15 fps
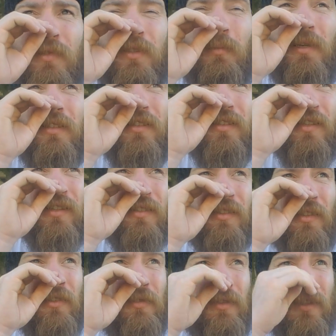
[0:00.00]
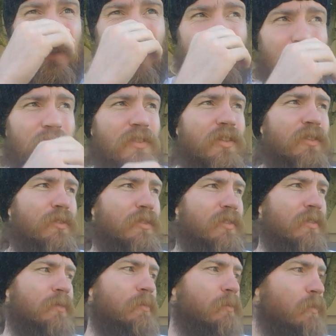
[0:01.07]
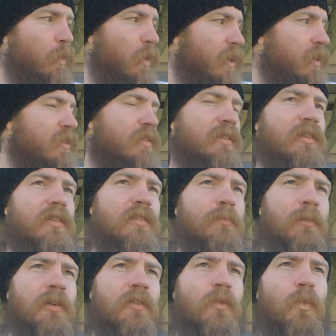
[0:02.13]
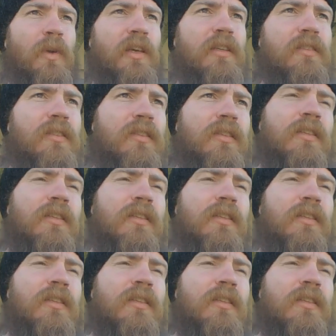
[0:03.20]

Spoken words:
basically says, the devil sowed some weed seeds among the wheat